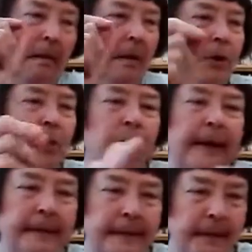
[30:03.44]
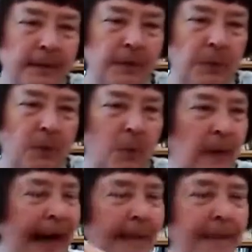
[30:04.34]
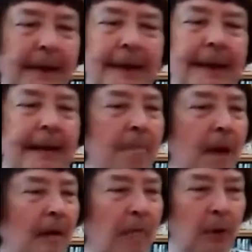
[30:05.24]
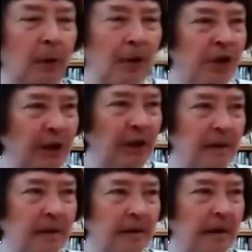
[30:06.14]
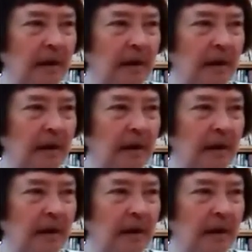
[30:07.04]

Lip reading: your grandsons would happily eat macaroni and cheese